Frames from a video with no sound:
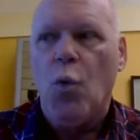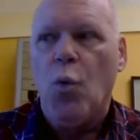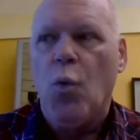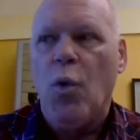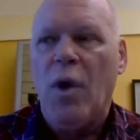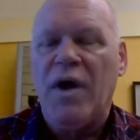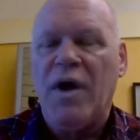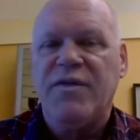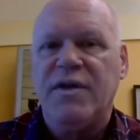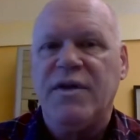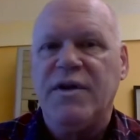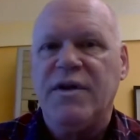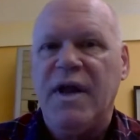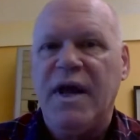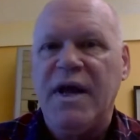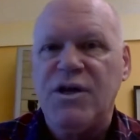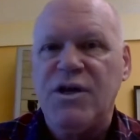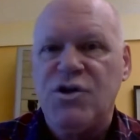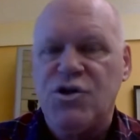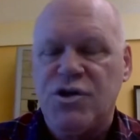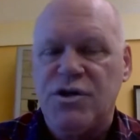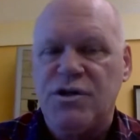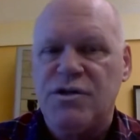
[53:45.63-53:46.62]
why the
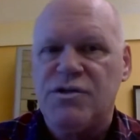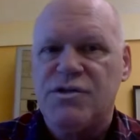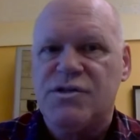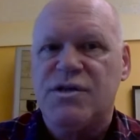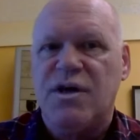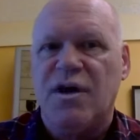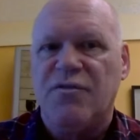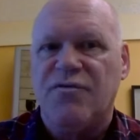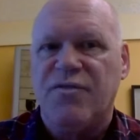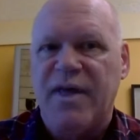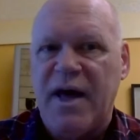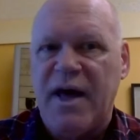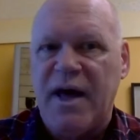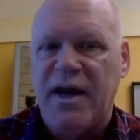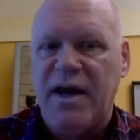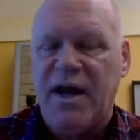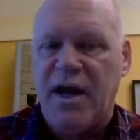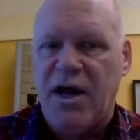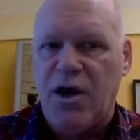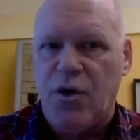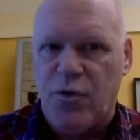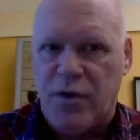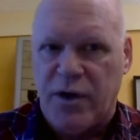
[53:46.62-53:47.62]
nations of
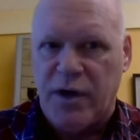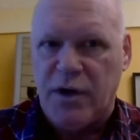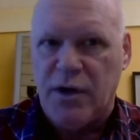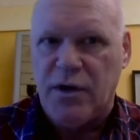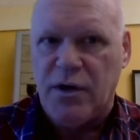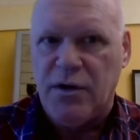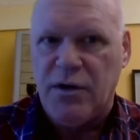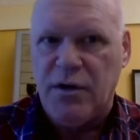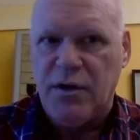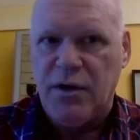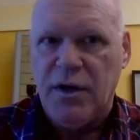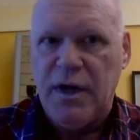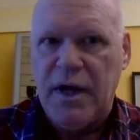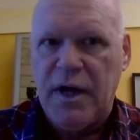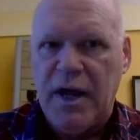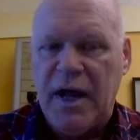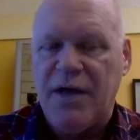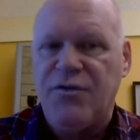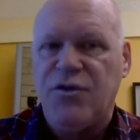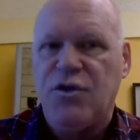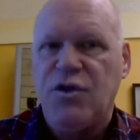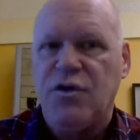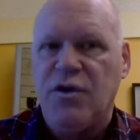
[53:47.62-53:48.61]
that area
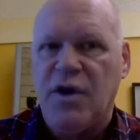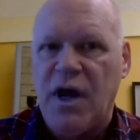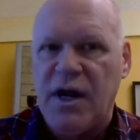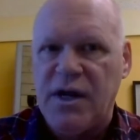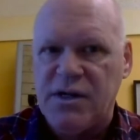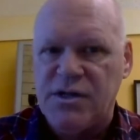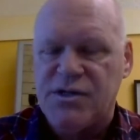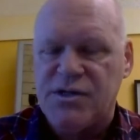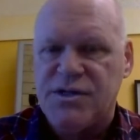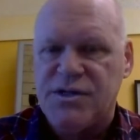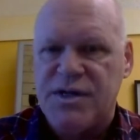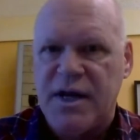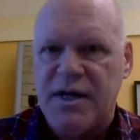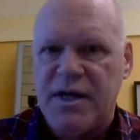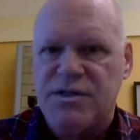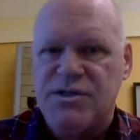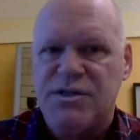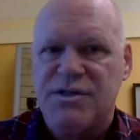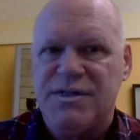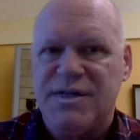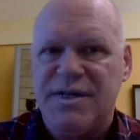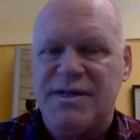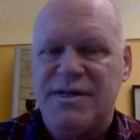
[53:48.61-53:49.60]
and the United
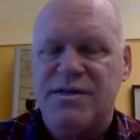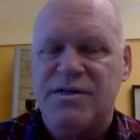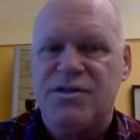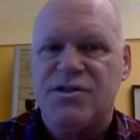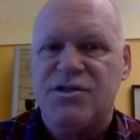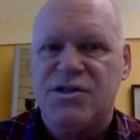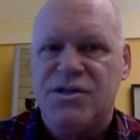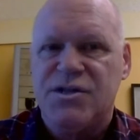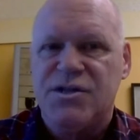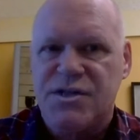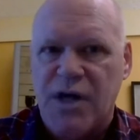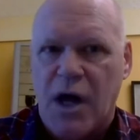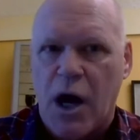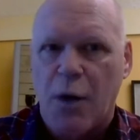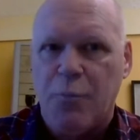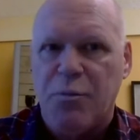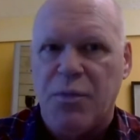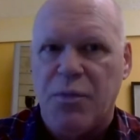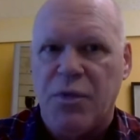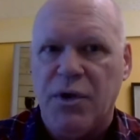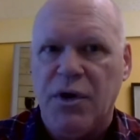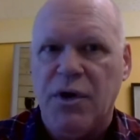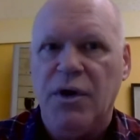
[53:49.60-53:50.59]
States didn't
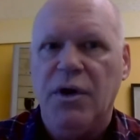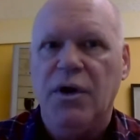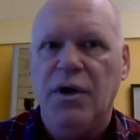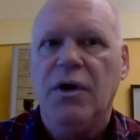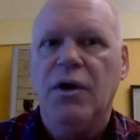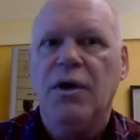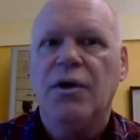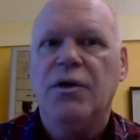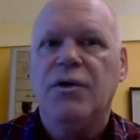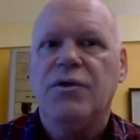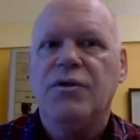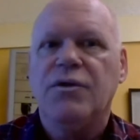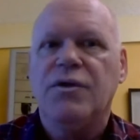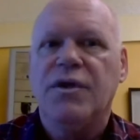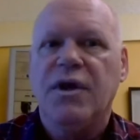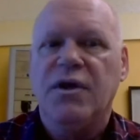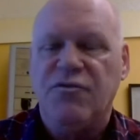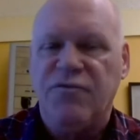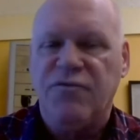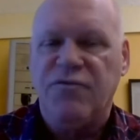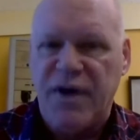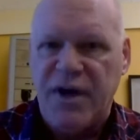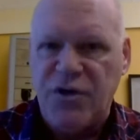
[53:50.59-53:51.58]
stop
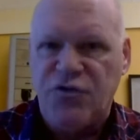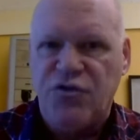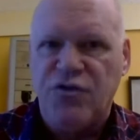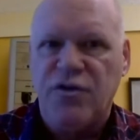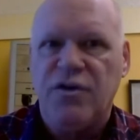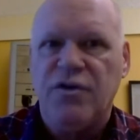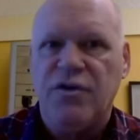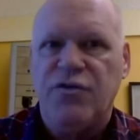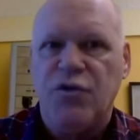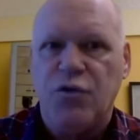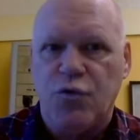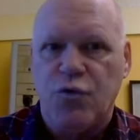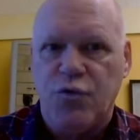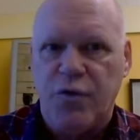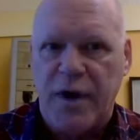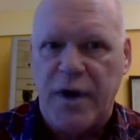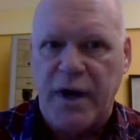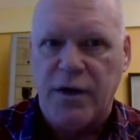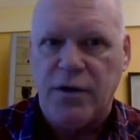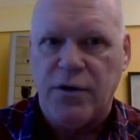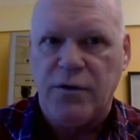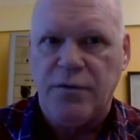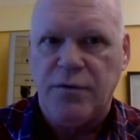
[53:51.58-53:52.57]
the invasion of
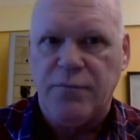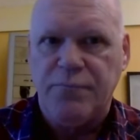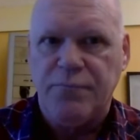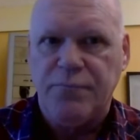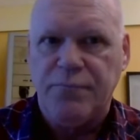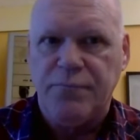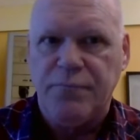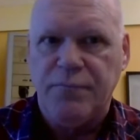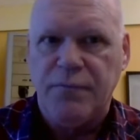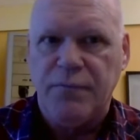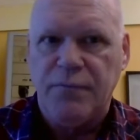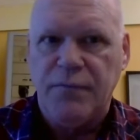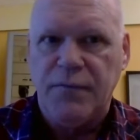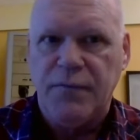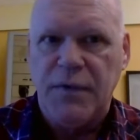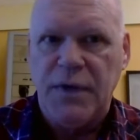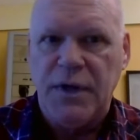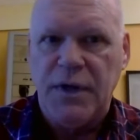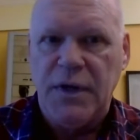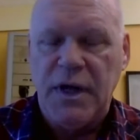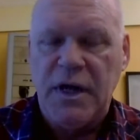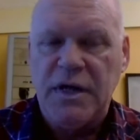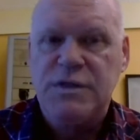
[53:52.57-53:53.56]
Ukraine.
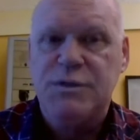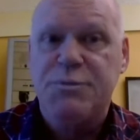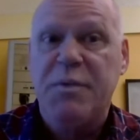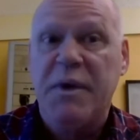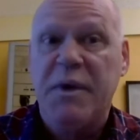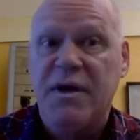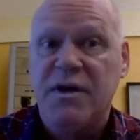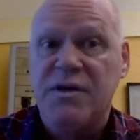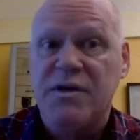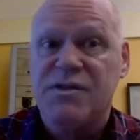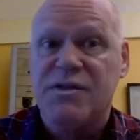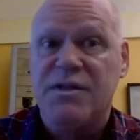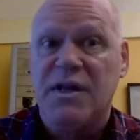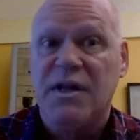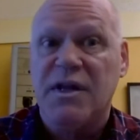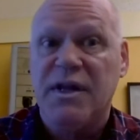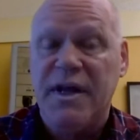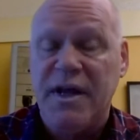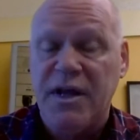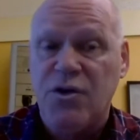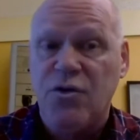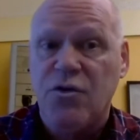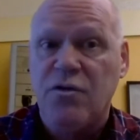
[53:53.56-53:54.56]
It's because the
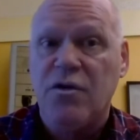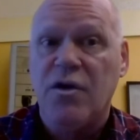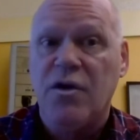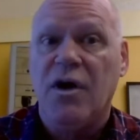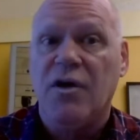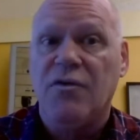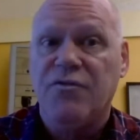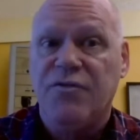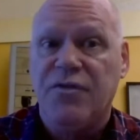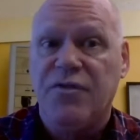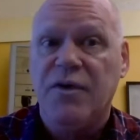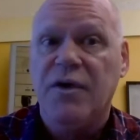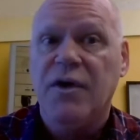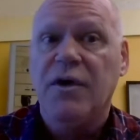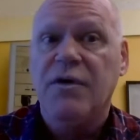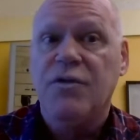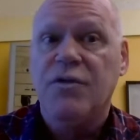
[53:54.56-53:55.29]
leader of